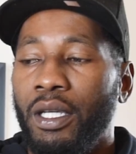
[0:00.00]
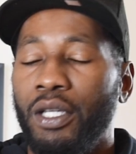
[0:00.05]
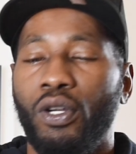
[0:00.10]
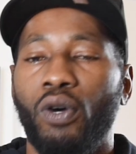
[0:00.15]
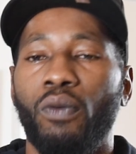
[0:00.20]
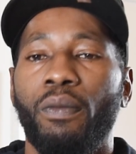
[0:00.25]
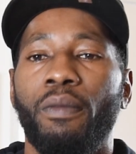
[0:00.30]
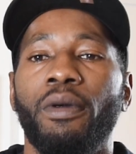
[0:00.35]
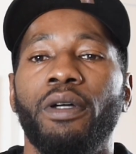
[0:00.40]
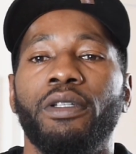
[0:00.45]

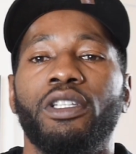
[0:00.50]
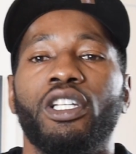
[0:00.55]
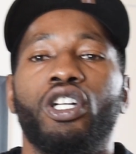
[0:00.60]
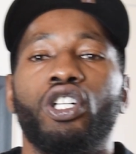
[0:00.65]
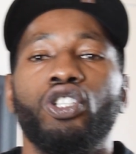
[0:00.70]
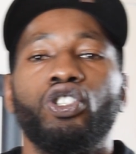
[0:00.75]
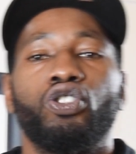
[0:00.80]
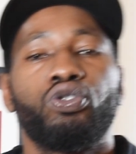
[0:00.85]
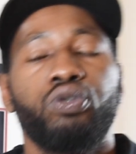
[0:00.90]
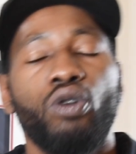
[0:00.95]
the
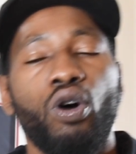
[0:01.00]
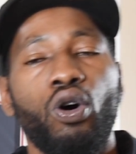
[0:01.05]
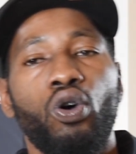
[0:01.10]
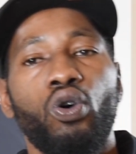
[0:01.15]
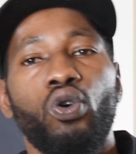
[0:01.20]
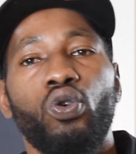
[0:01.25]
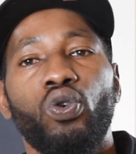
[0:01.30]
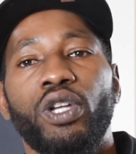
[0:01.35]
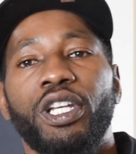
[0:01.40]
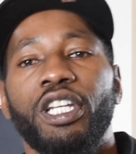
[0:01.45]

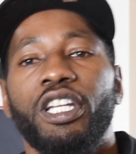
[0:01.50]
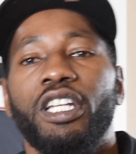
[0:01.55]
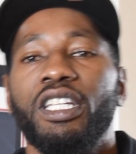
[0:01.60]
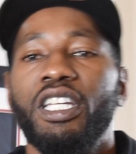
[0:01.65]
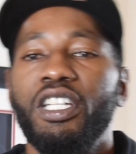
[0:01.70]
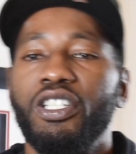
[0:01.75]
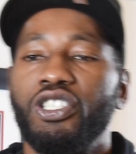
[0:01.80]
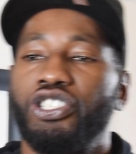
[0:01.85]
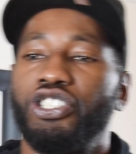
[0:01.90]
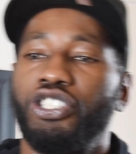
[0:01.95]
control and the
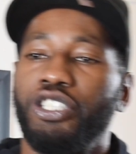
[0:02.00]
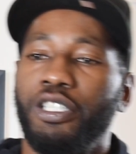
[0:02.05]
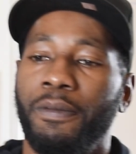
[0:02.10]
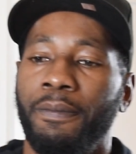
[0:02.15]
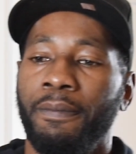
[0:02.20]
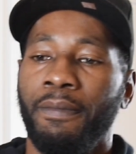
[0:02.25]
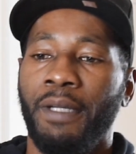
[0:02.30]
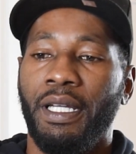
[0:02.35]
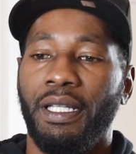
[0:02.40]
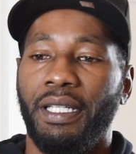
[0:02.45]
leadership
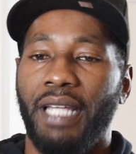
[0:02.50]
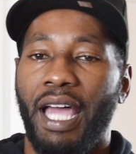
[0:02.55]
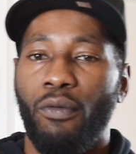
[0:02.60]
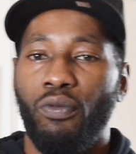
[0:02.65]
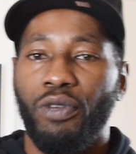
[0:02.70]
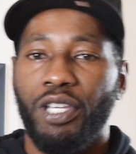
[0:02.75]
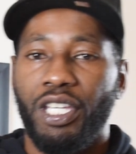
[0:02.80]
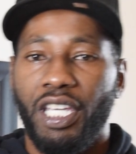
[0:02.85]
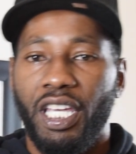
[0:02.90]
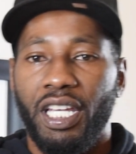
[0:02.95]
that
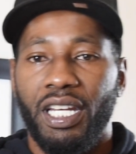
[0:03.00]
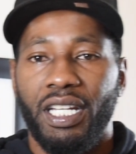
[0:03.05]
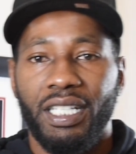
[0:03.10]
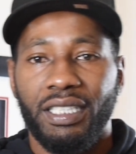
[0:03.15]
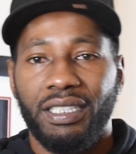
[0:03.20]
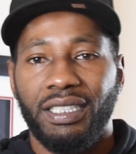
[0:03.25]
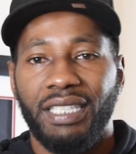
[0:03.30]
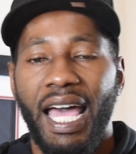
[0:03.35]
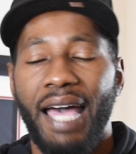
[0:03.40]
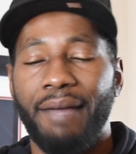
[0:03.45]
we get and
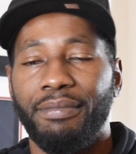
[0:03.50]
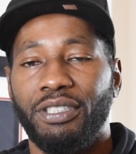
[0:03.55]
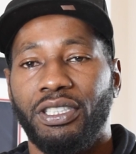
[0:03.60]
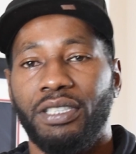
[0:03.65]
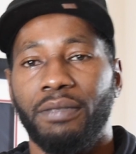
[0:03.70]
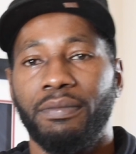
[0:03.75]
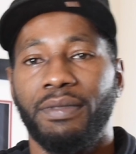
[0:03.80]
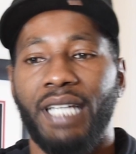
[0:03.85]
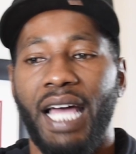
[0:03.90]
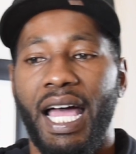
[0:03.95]
establish
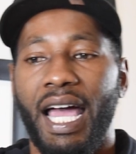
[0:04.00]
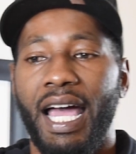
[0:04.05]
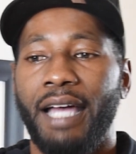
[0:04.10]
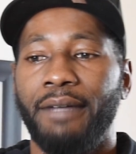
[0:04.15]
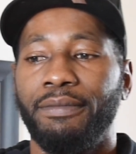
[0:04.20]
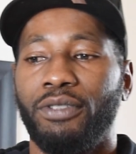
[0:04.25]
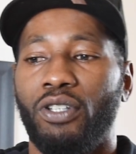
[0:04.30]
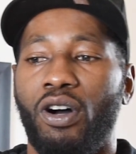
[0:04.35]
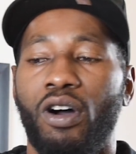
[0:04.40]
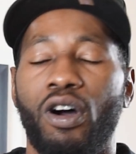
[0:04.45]

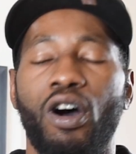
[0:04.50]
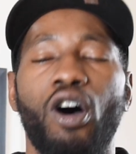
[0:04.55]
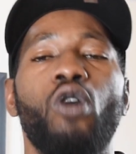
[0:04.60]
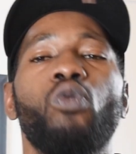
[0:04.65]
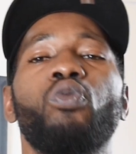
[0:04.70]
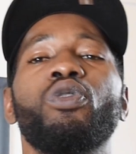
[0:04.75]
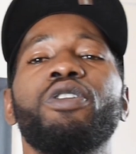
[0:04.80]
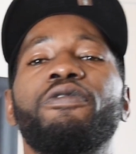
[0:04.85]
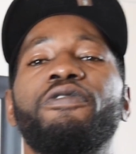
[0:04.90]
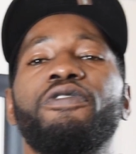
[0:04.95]
sometimes, or
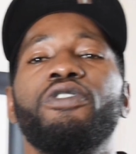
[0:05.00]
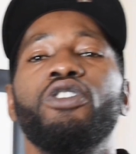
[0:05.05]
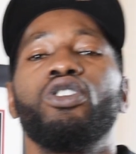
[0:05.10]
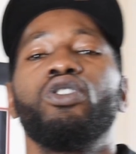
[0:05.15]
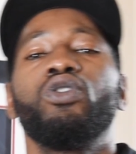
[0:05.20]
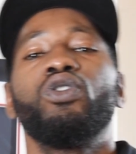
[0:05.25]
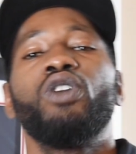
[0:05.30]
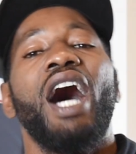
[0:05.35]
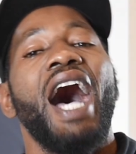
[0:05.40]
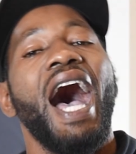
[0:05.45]
we
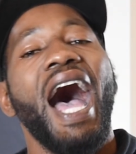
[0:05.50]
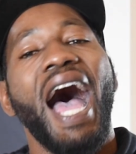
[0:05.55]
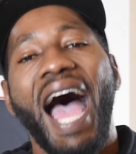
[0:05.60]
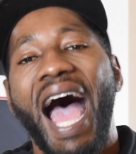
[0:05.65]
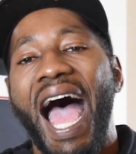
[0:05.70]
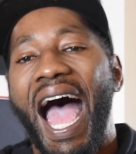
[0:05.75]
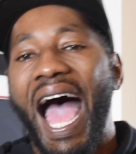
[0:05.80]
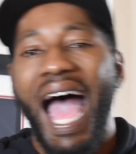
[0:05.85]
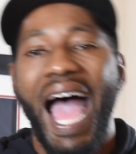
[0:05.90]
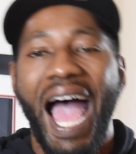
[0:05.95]
feel
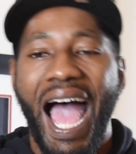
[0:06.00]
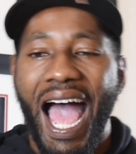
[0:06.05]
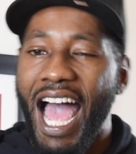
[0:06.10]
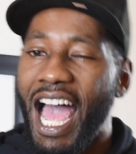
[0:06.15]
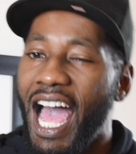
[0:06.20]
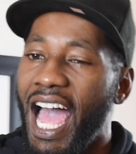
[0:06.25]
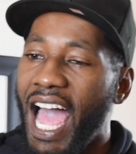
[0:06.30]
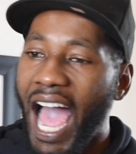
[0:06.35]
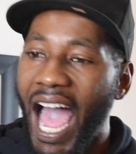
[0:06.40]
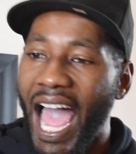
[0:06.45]

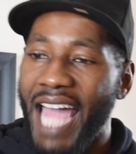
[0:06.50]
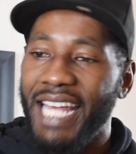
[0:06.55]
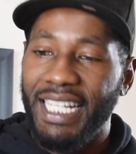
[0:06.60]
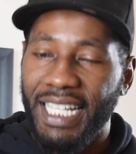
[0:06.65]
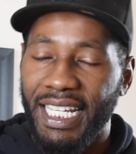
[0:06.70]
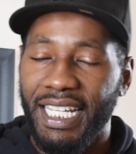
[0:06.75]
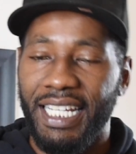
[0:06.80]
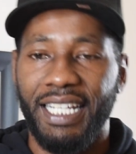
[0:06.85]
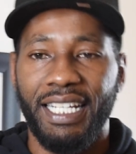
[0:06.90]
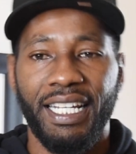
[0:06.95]
I
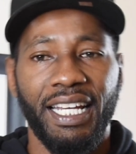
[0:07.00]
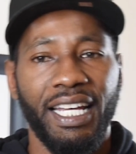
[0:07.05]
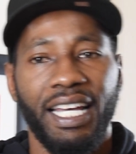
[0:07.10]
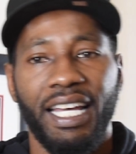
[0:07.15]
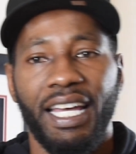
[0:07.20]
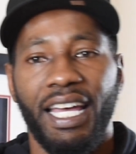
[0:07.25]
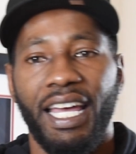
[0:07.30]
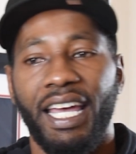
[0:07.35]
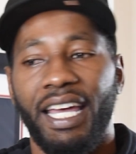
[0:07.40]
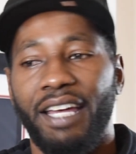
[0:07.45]
did it
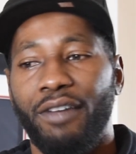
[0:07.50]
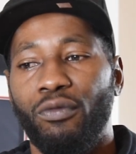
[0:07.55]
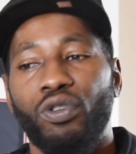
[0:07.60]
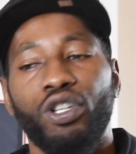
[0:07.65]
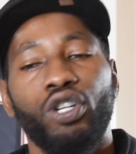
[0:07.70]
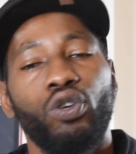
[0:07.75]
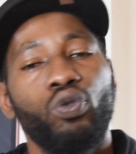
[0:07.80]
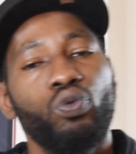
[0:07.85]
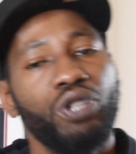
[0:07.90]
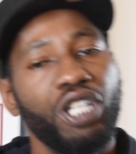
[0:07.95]
and we
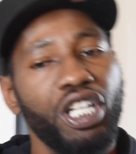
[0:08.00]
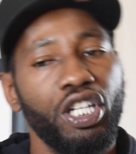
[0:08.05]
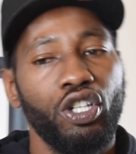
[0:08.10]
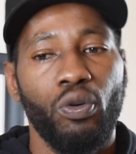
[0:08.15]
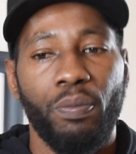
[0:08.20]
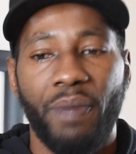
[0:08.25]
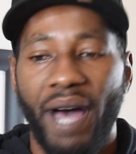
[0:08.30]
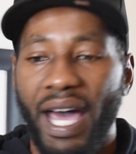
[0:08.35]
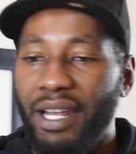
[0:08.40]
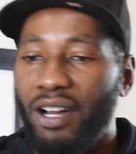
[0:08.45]
don't need
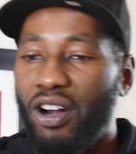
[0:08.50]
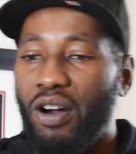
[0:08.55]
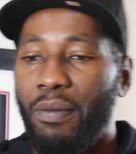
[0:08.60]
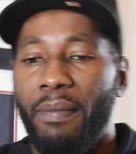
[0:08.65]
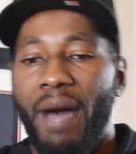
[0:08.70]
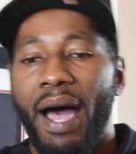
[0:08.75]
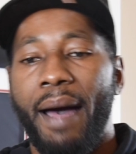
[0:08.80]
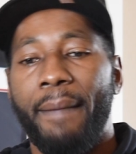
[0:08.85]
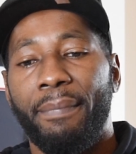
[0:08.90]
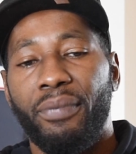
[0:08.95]
nobody, or
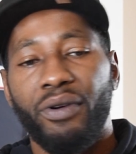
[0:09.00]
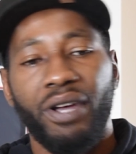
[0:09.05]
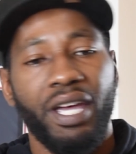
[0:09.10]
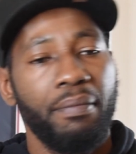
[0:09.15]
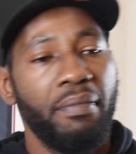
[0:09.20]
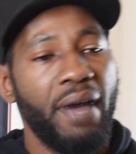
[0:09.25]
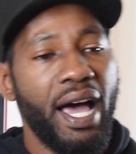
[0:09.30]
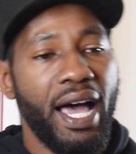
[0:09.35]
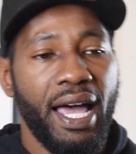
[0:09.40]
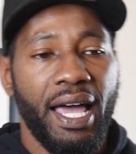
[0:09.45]
my brand,
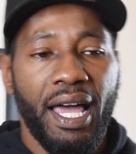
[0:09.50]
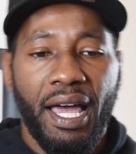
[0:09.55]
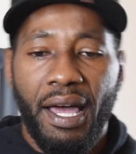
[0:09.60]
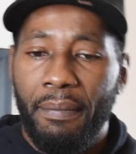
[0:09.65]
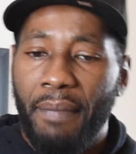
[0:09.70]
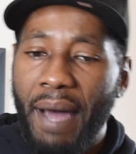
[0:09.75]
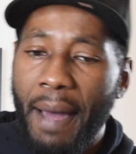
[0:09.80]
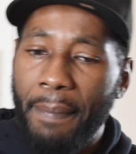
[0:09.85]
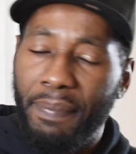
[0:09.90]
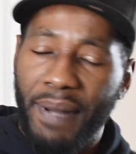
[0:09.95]

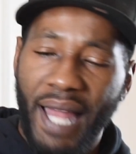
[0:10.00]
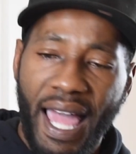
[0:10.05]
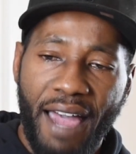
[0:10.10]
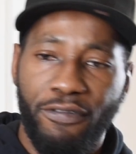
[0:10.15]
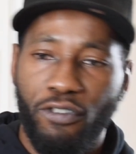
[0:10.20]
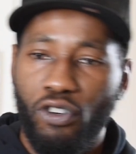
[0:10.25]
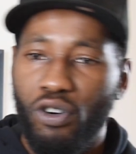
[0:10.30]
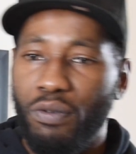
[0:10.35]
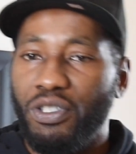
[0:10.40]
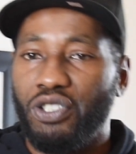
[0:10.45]
my
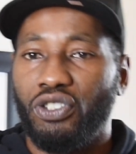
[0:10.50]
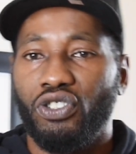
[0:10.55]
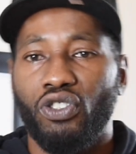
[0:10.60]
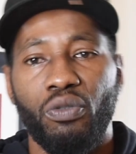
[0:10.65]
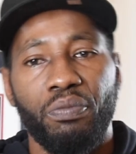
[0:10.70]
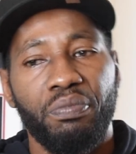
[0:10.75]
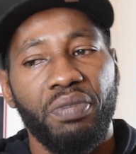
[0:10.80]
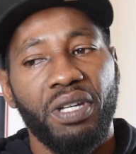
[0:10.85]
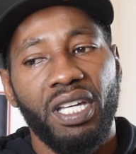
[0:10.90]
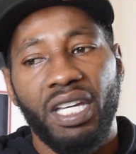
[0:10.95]
platform is so
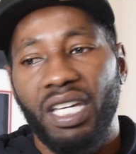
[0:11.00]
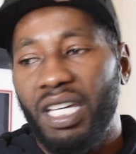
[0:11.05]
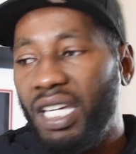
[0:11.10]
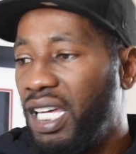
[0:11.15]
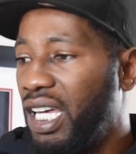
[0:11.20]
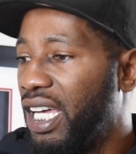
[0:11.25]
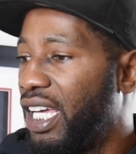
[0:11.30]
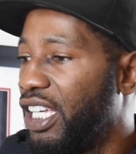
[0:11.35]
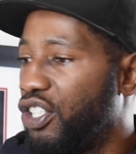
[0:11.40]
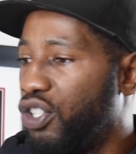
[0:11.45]
big,
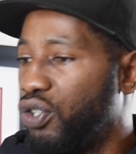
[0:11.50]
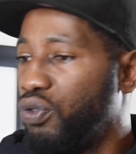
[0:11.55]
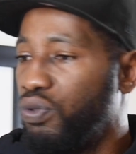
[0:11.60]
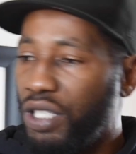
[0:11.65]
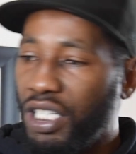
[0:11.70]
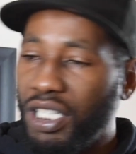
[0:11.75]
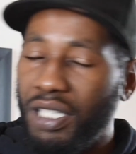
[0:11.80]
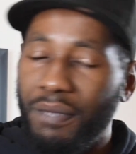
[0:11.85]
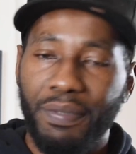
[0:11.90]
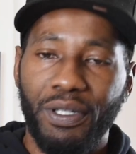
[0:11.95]
you
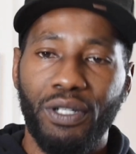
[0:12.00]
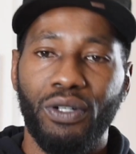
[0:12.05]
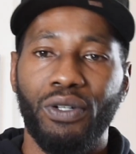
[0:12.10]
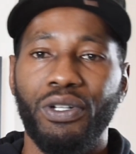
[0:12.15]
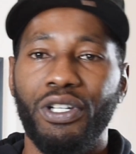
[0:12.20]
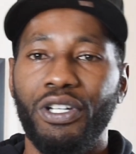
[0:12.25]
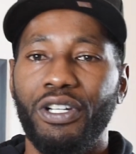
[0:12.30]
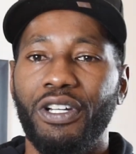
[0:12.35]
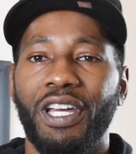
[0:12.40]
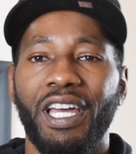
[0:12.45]
need to be on
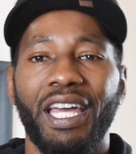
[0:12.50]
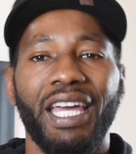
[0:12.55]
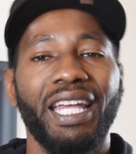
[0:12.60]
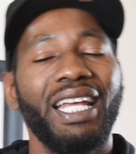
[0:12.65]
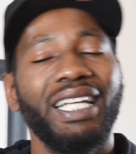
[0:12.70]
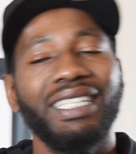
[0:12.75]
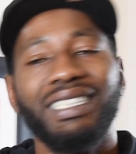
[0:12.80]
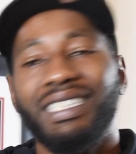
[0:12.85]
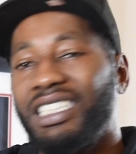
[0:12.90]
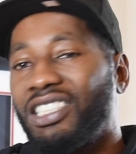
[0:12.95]
here. And
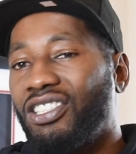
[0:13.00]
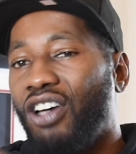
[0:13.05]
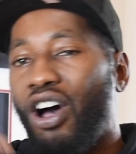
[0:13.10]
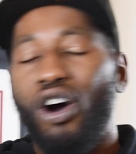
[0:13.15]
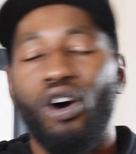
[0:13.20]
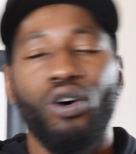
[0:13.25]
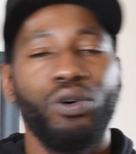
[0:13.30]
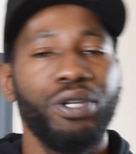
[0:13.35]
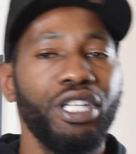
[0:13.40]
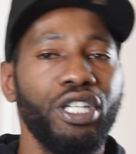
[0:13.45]
it's just
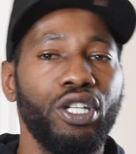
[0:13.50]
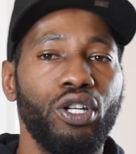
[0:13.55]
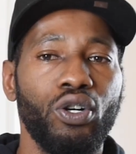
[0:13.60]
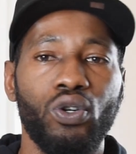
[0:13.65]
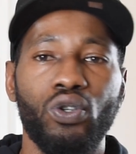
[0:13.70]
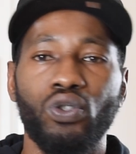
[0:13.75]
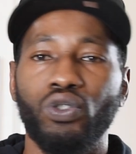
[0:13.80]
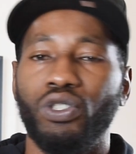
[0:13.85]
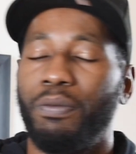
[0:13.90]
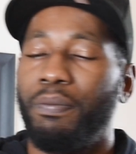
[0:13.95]
all
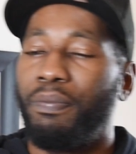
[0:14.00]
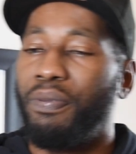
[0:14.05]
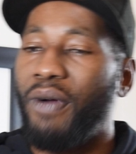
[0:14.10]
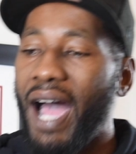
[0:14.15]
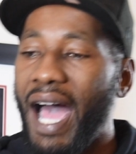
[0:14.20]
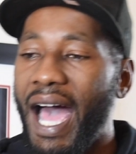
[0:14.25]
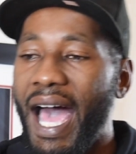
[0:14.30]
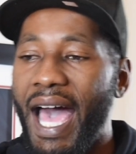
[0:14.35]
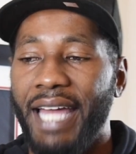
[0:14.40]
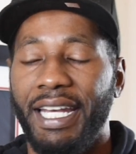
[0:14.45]
egos and
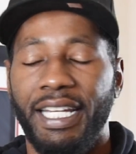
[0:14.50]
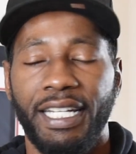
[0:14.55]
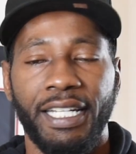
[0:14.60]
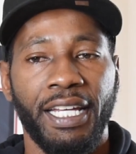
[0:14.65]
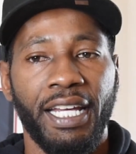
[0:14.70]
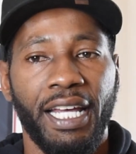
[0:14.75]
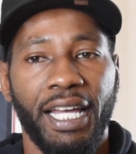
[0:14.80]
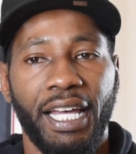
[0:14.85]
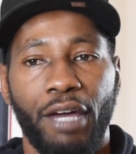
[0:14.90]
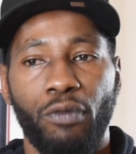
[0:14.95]
pride.
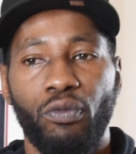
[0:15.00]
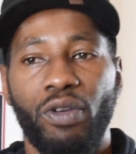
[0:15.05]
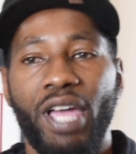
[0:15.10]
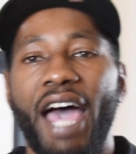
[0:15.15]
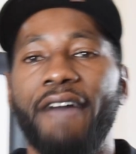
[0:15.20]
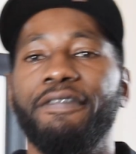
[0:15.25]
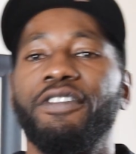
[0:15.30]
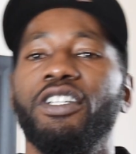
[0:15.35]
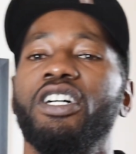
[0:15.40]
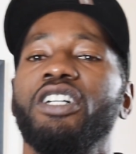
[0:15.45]
And we
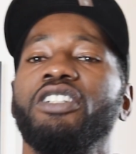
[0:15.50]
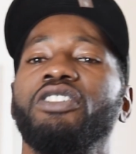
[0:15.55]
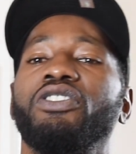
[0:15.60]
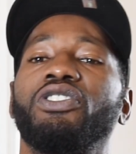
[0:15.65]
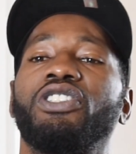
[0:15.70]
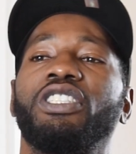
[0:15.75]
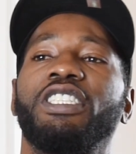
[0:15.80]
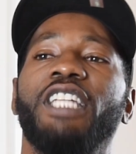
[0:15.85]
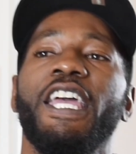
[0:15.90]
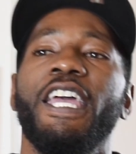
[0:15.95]
have to
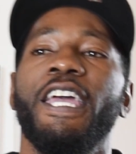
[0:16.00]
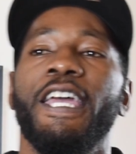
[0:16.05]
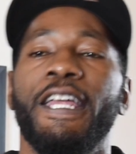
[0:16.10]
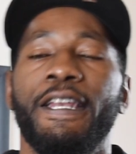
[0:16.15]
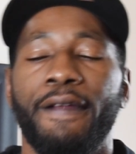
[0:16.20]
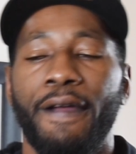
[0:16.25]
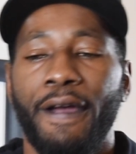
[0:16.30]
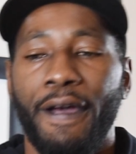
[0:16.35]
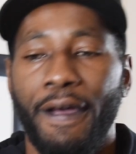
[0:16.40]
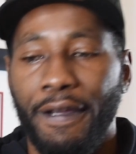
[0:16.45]

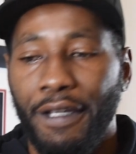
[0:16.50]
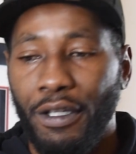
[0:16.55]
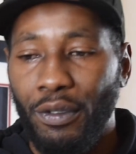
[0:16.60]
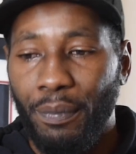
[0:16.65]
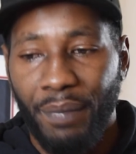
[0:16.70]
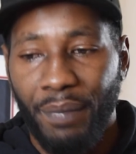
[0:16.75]
understand the